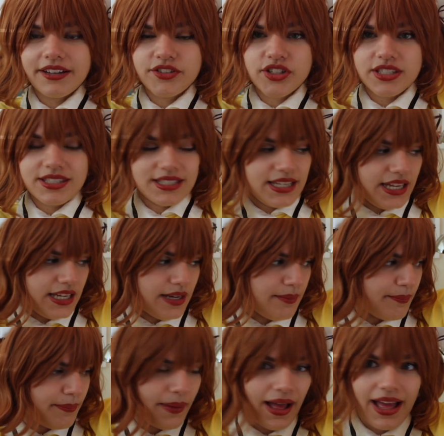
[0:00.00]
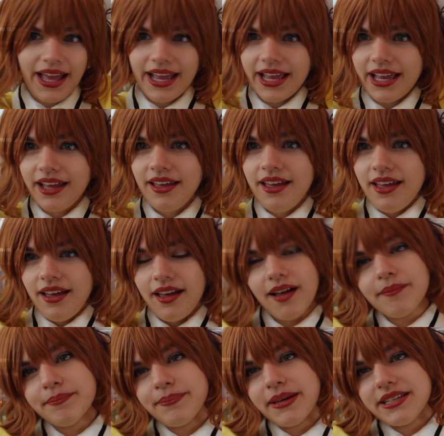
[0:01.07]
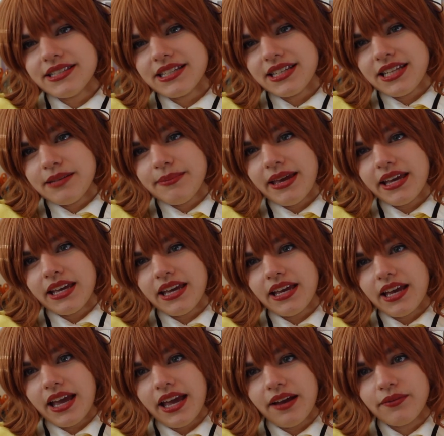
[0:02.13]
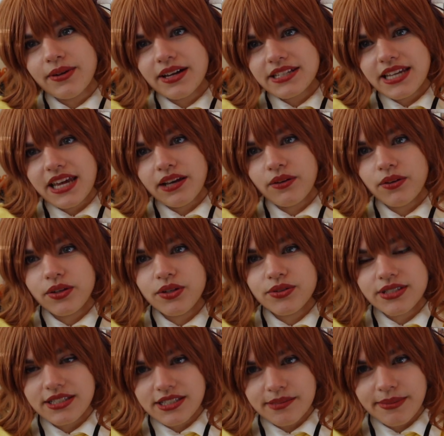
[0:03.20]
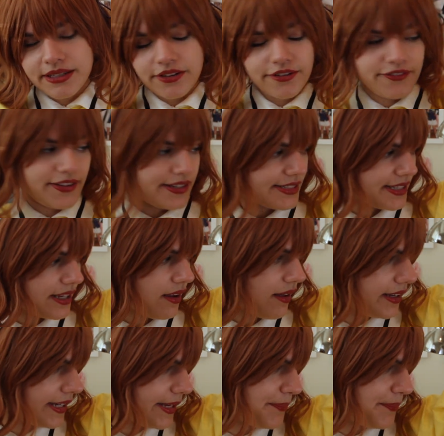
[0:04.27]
I just did by um, basically making a rectangle using some interfacing on